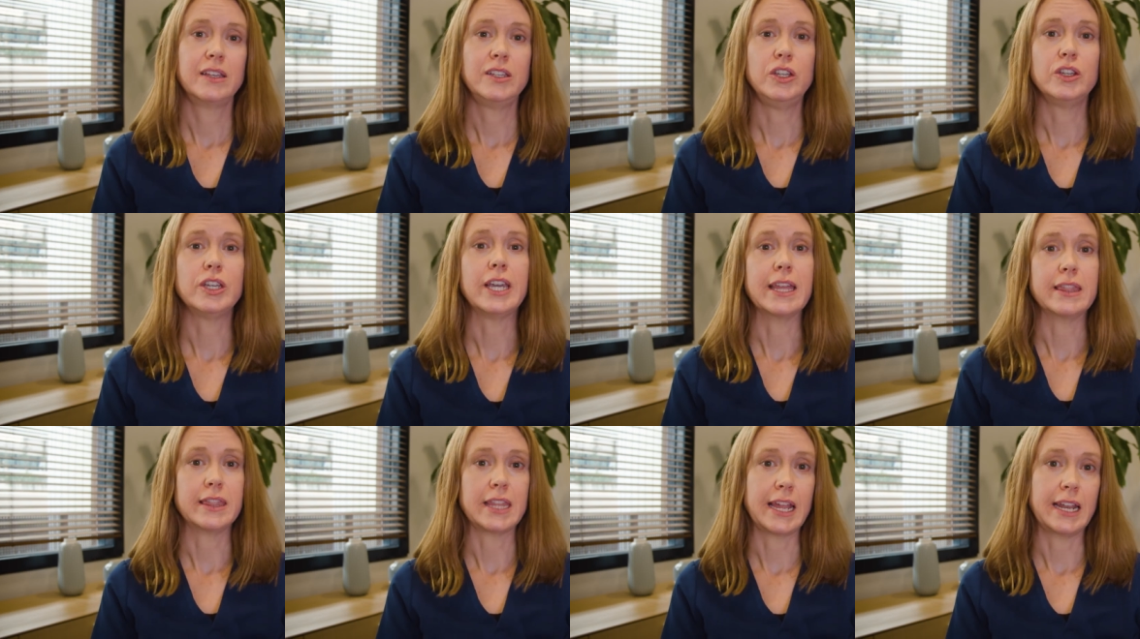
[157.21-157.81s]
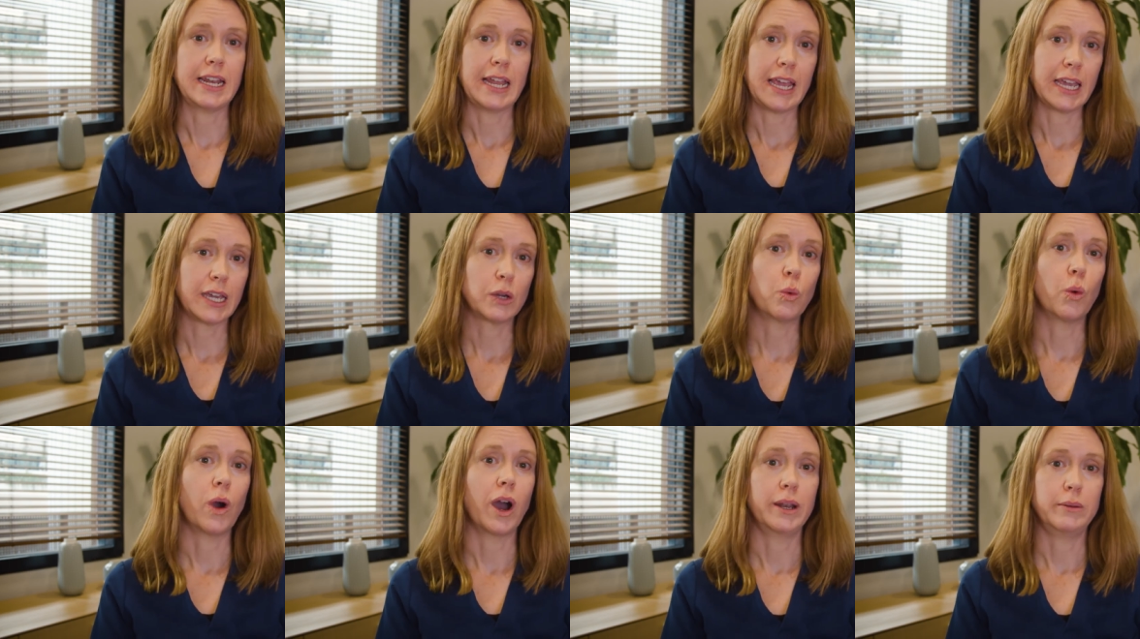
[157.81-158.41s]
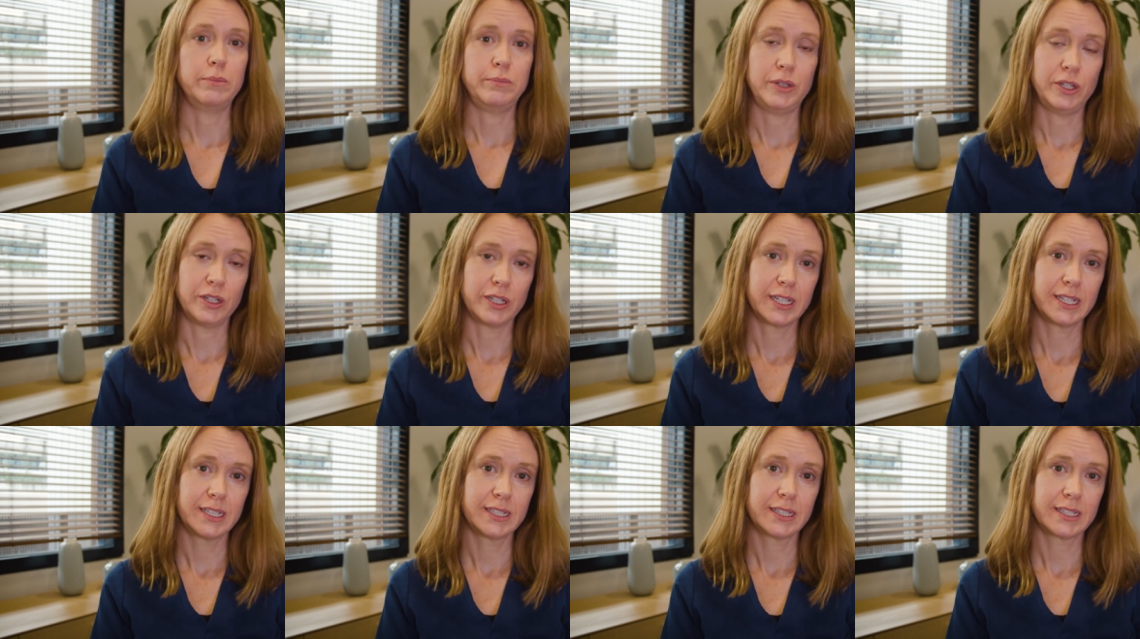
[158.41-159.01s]
you get that egg white
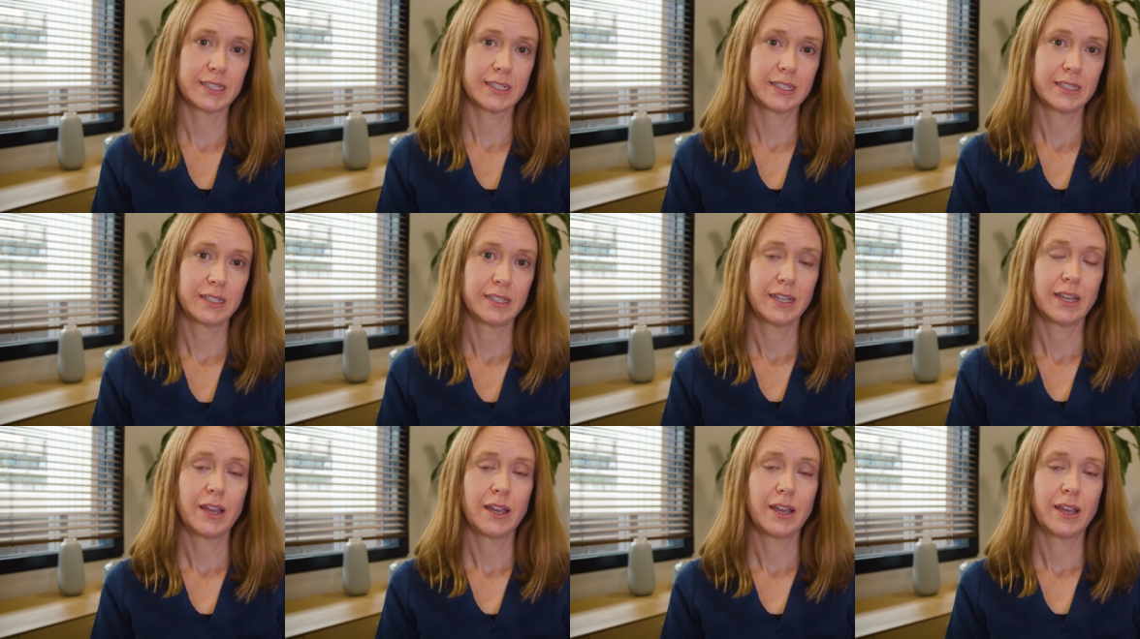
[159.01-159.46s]
mucus,